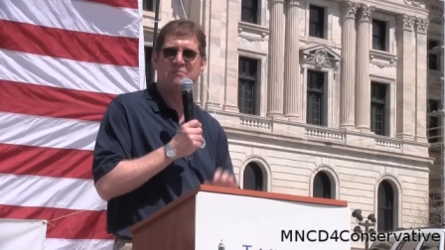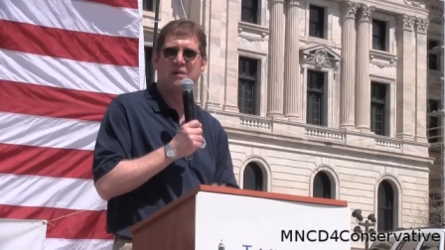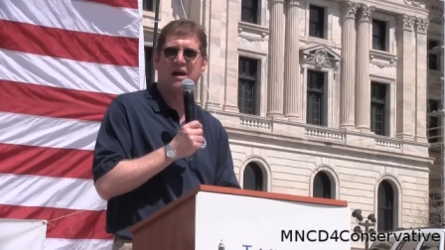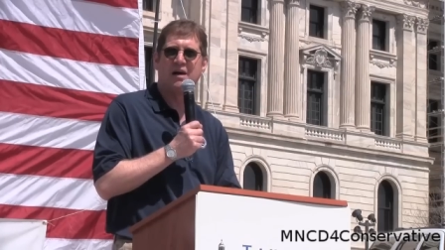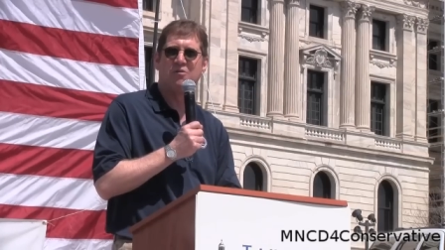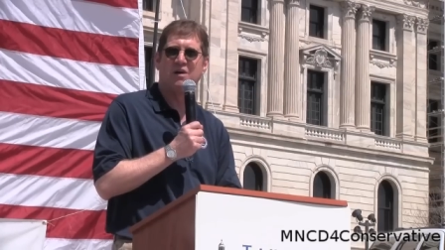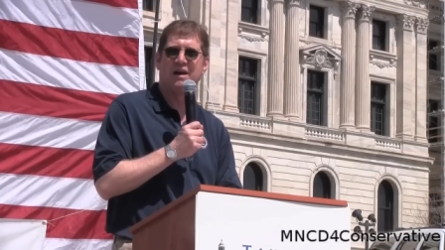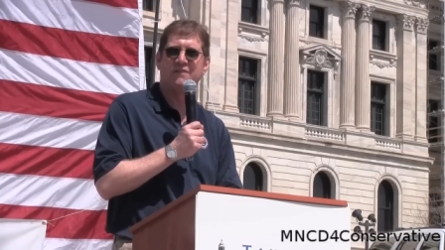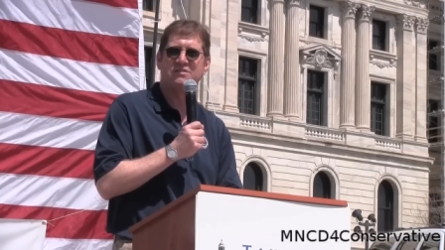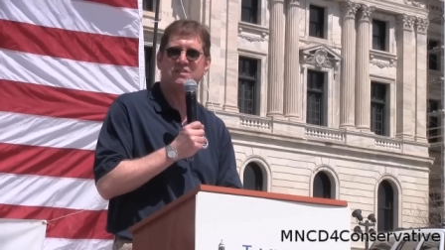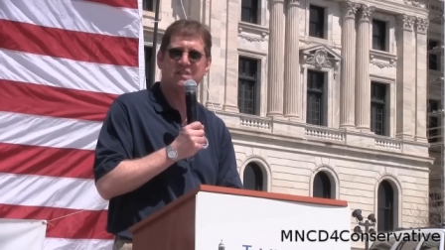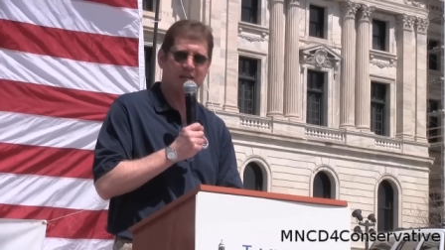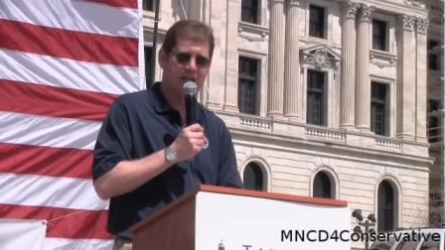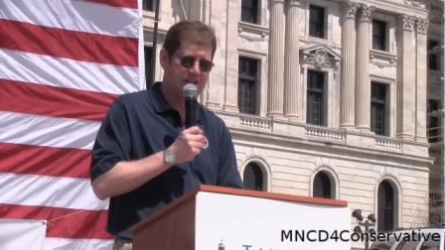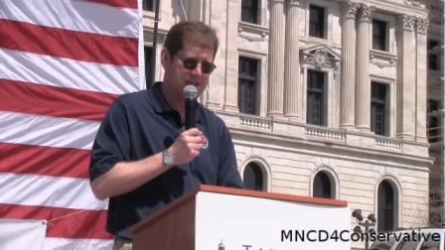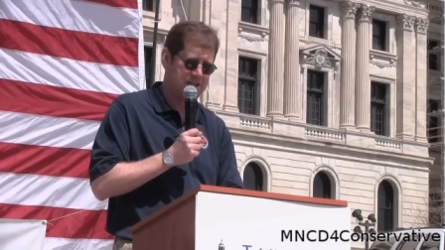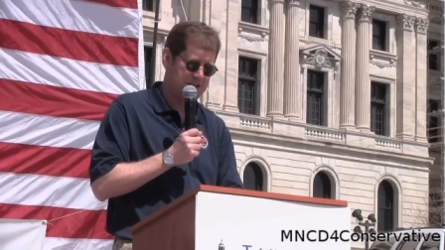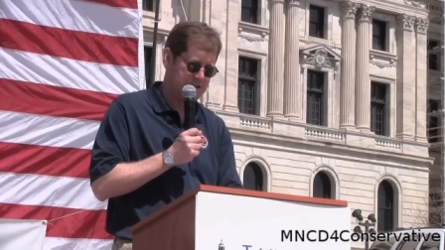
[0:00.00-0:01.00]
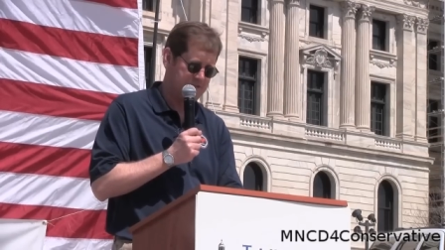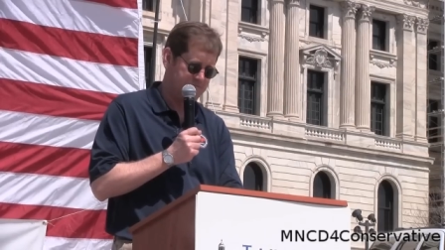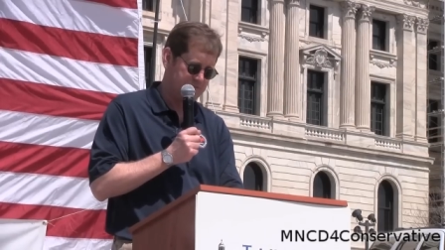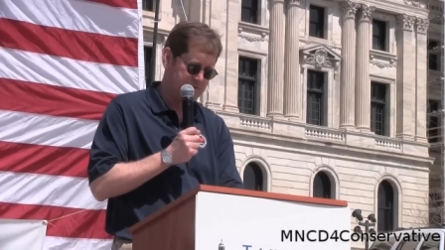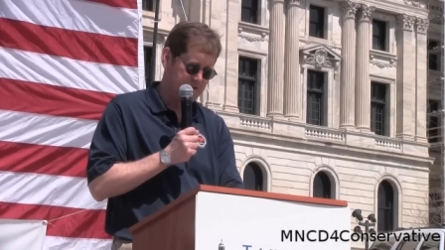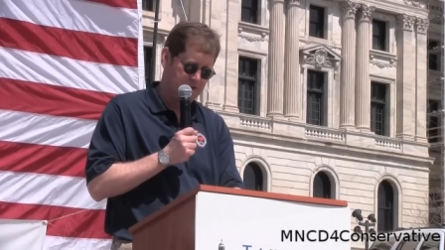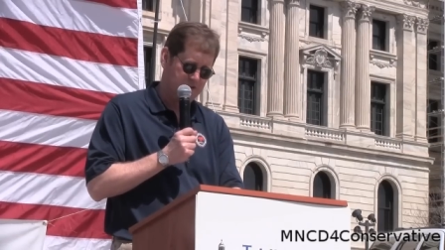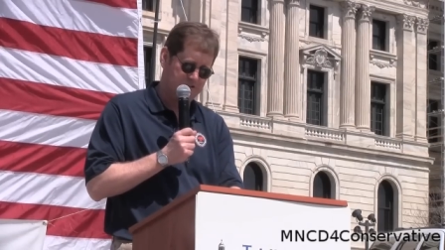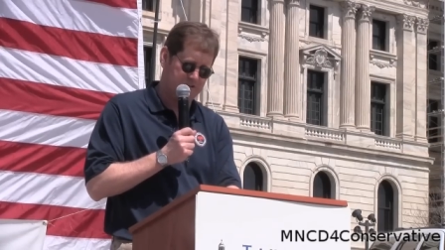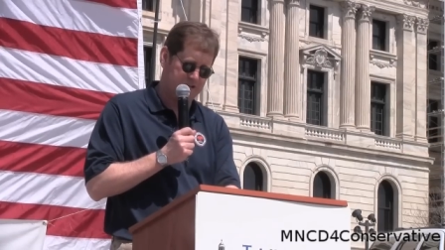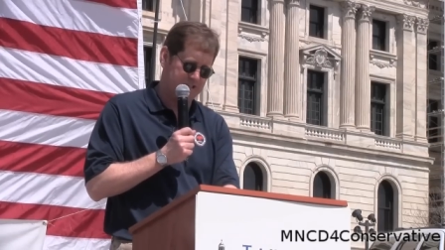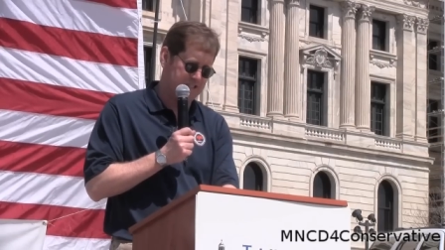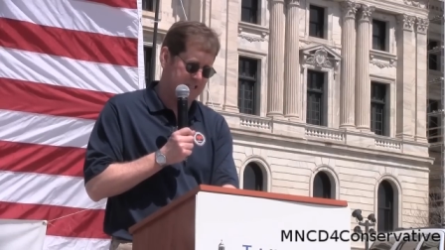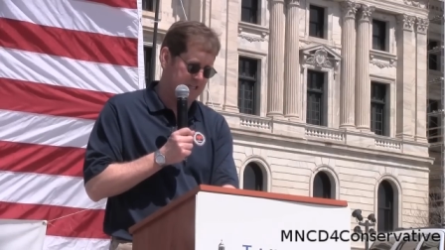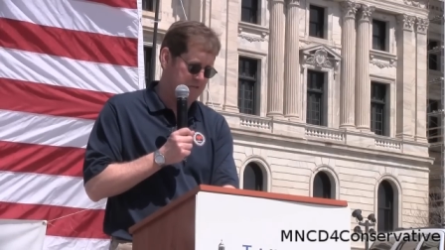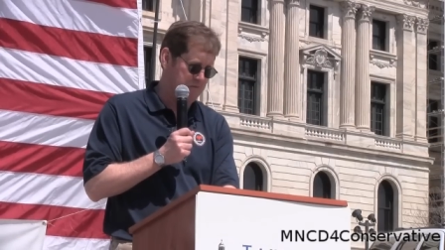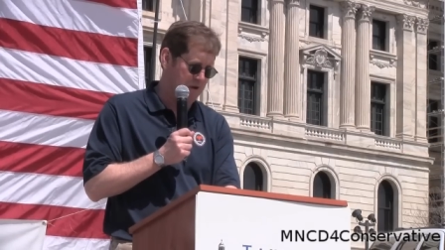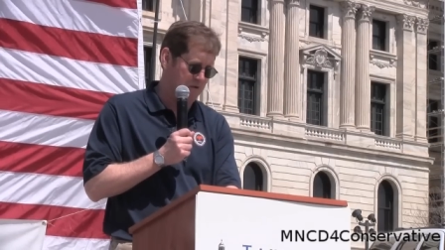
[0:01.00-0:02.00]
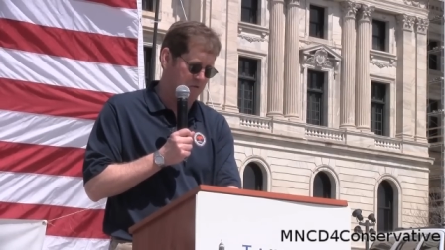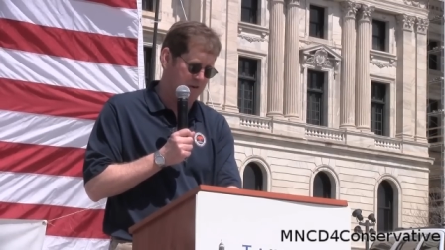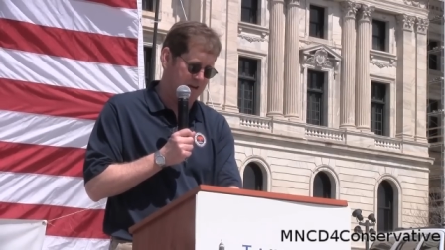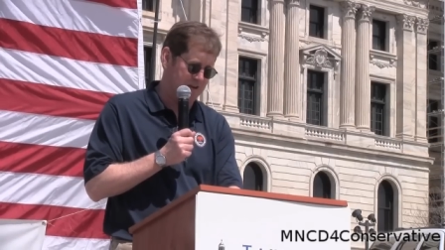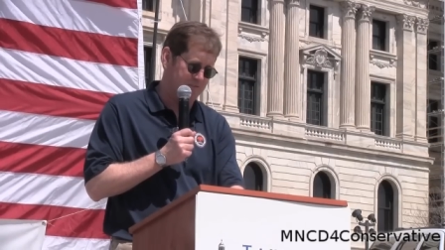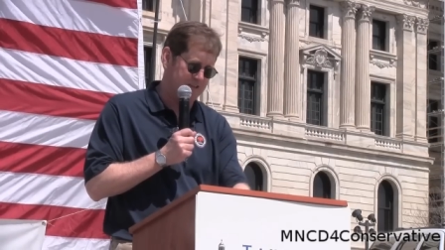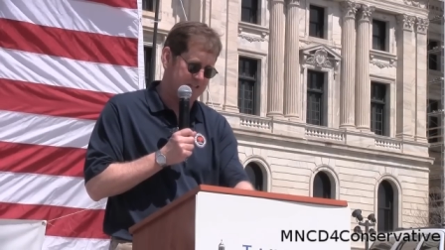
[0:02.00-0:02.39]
and my wife said, uh, or I said to my wife,